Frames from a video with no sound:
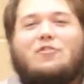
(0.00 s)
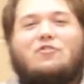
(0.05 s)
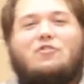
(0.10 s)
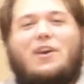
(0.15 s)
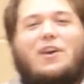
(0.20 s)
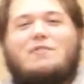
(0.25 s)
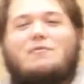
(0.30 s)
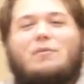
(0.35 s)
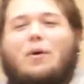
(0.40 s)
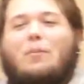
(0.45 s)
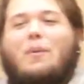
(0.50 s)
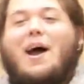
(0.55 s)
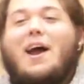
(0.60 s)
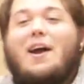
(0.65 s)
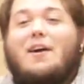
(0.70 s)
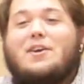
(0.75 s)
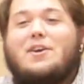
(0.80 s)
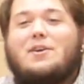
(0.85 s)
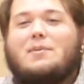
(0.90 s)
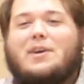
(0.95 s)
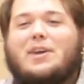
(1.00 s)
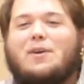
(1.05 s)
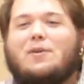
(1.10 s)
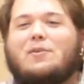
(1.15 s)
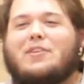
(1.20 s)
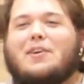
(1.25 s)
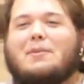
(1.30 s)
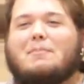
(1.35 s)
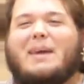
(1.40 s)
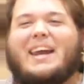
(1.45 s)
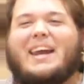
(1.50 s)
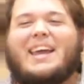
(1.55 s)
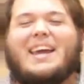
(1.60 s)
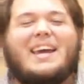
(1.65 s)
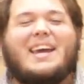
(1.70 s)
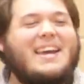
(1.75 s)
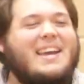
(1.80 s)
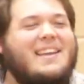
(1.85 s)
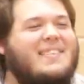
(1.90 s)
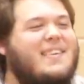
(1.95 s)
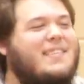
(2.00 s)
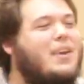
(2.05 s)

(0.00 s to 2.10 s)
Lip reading: general. Why are you accusing me?" And it says